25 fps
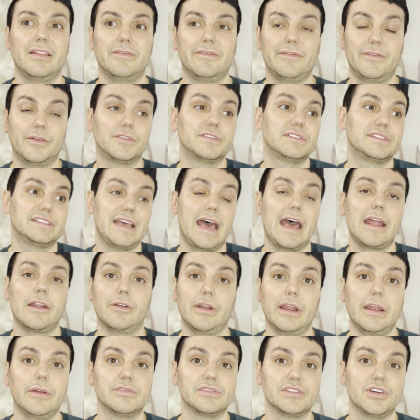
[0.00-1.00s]
the first
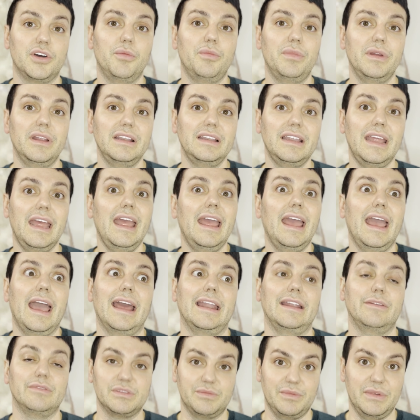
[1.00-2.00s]
Saturday it was open
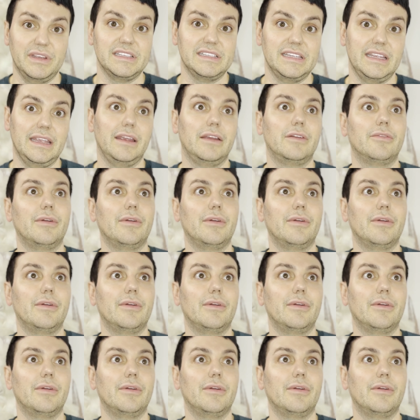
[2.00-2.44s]
and it was busy.